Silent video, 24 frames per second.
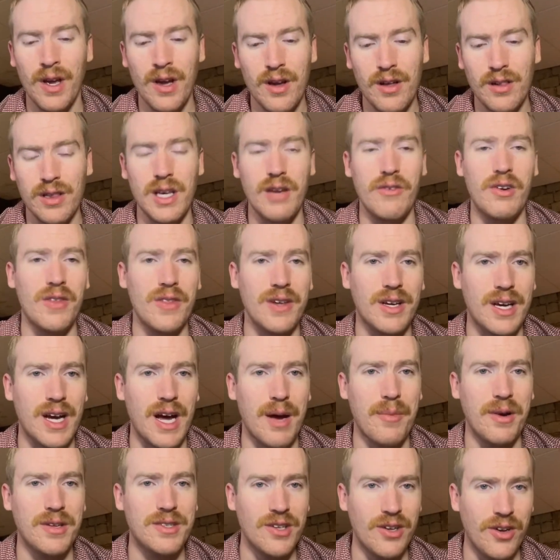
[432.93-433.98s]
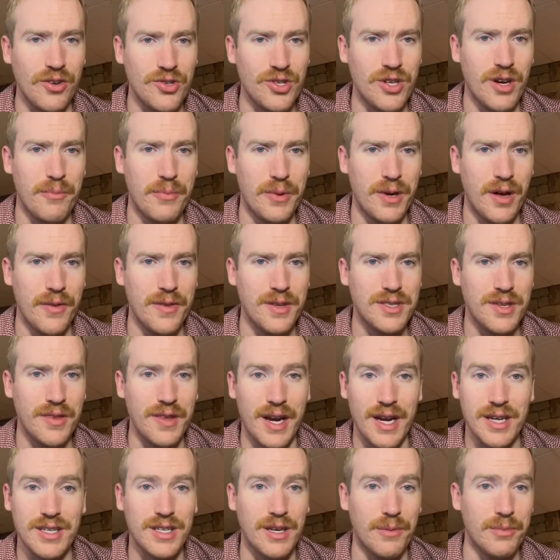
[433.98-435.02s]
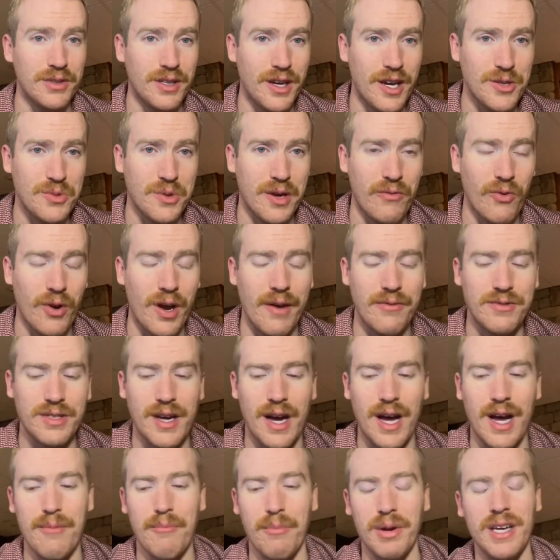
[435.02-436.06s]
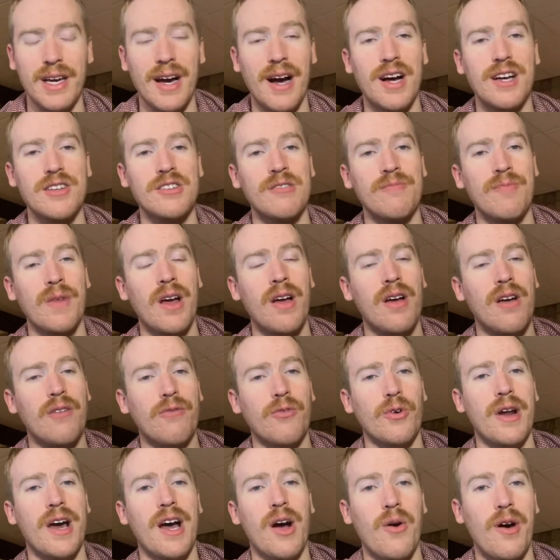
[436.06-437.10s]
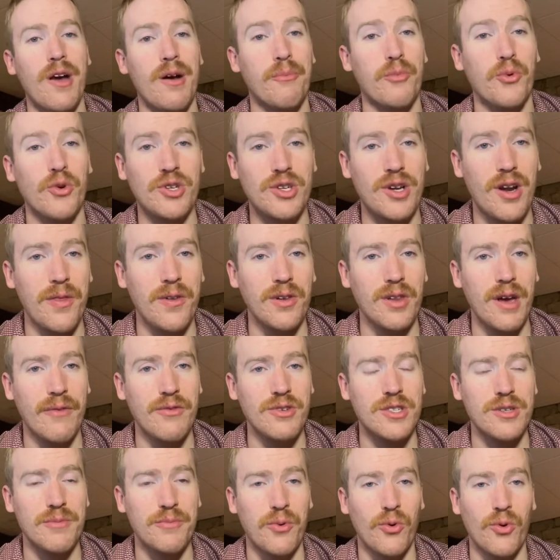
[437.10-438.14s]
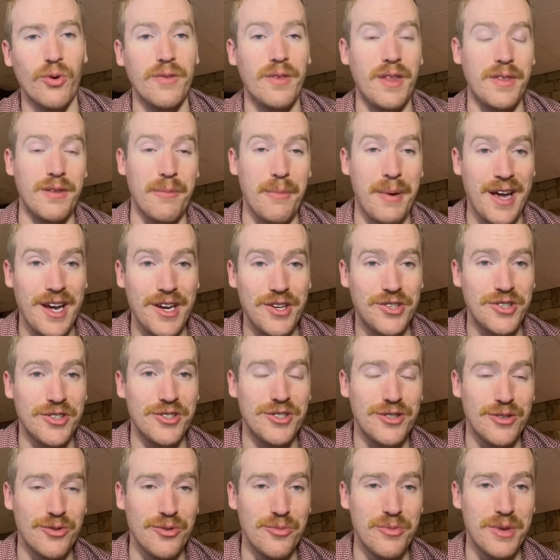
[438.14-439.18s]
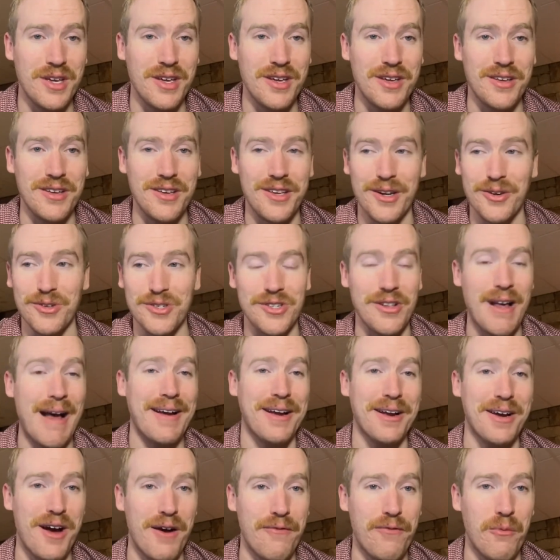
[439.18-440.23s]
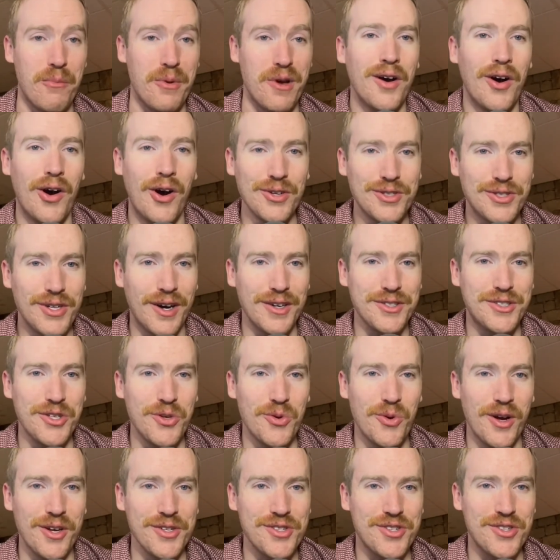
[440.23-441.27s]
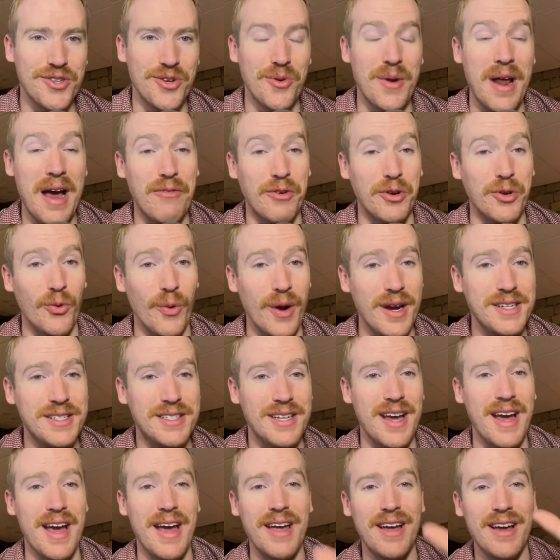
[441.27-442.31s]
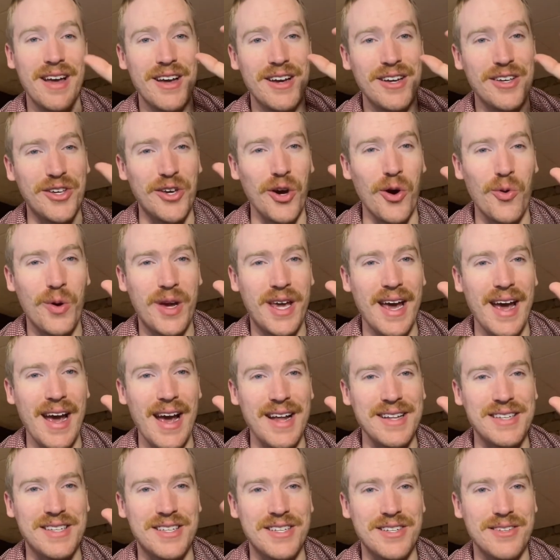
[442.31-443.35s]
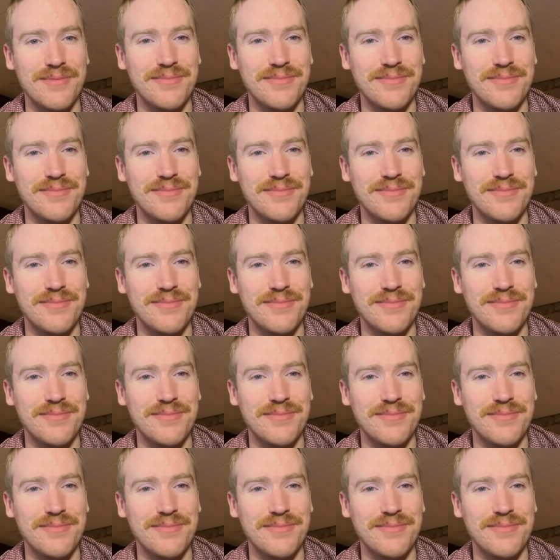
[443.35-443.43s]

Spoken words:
leave it in the comments and I'll jump in on this in the next couple of days whenever I have time. But guys, for now, I appreciate all the love and support and the patience through me, slacking off a bit. I'll talk to you all soon. Have a great day. Go Cats.